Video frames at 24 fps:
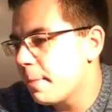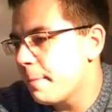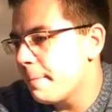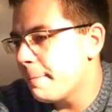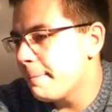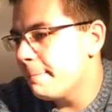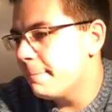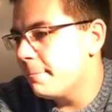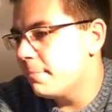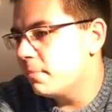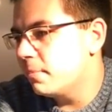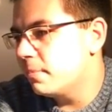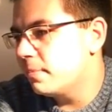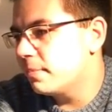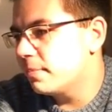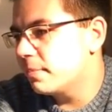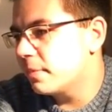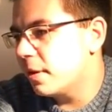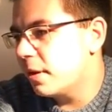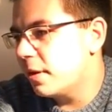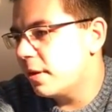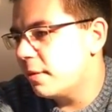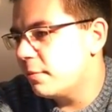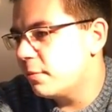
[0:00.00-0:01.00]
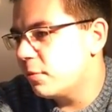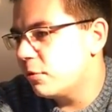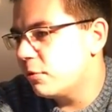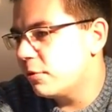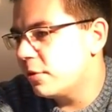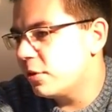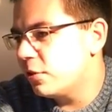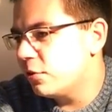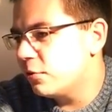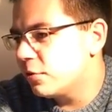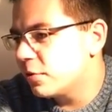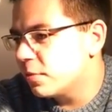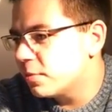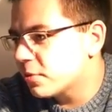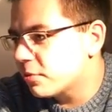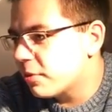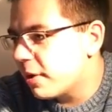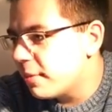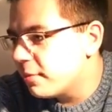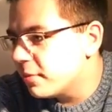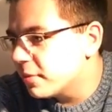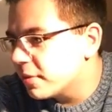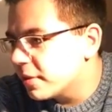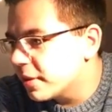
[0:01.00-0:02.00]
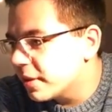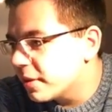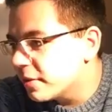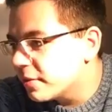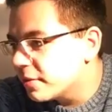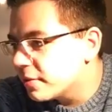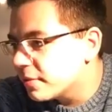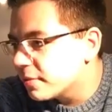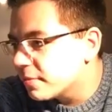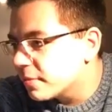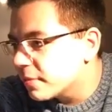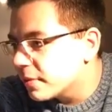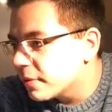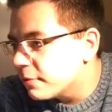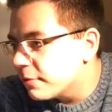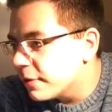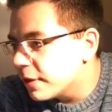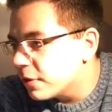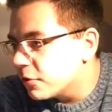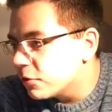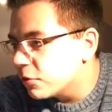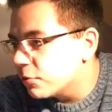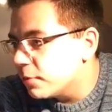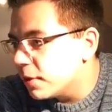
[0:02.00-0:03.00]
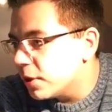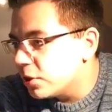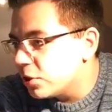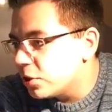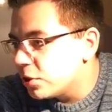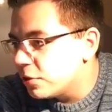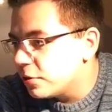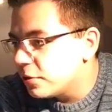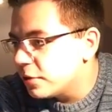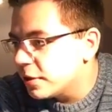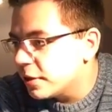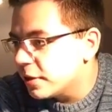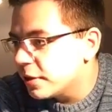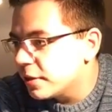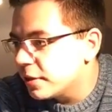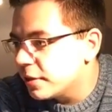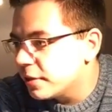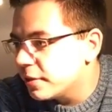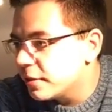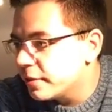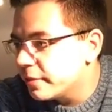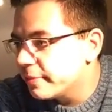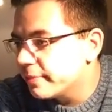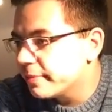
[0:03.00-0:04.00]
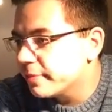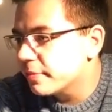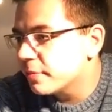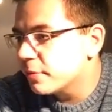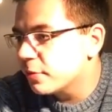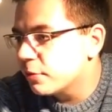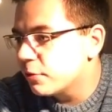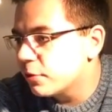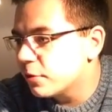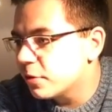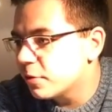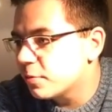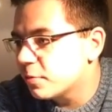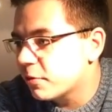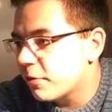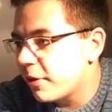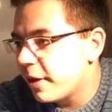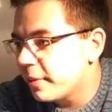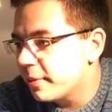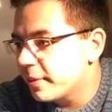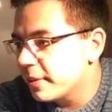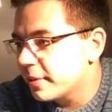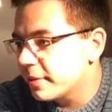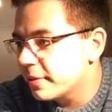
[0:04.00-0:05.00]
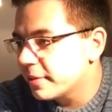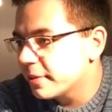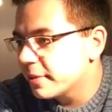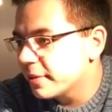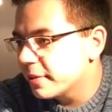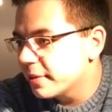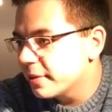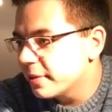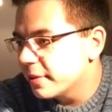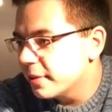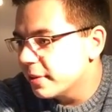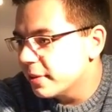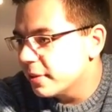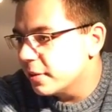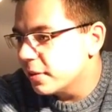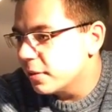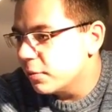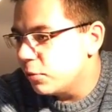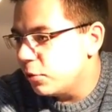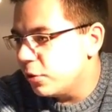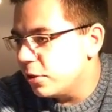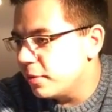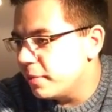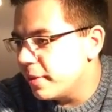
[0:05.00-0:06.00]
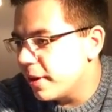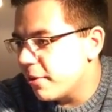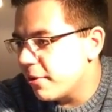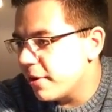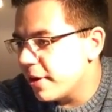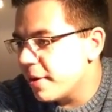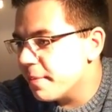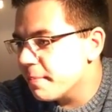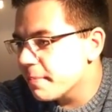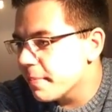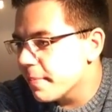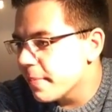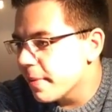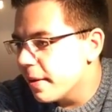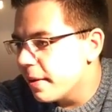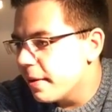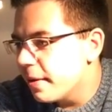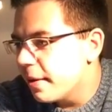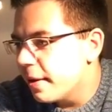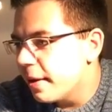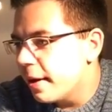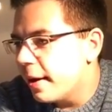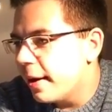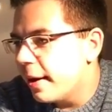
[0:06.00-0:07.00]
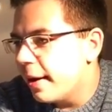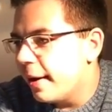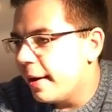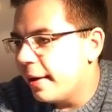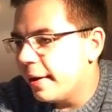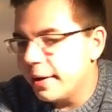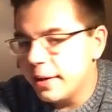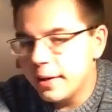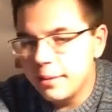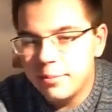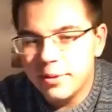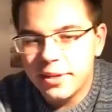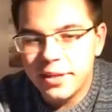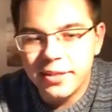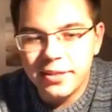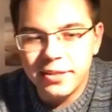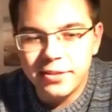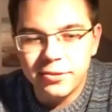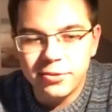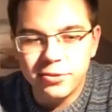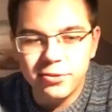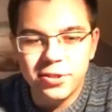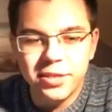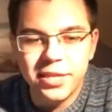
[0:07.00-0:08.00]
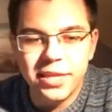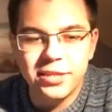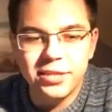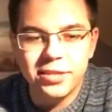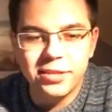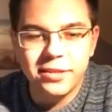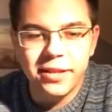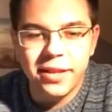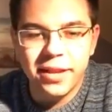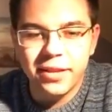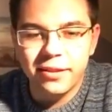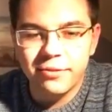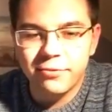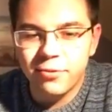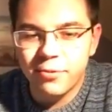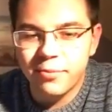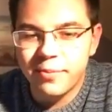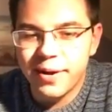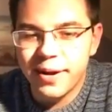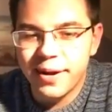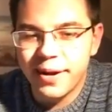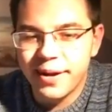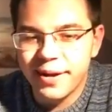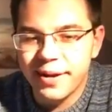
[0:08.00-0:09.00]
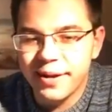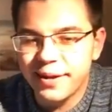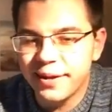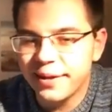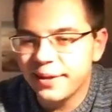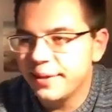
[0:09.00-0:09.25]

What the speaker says: I'm already new subscribers, I guess. Thank you so much for subscribing. The more the merrier. But I need to change it like for my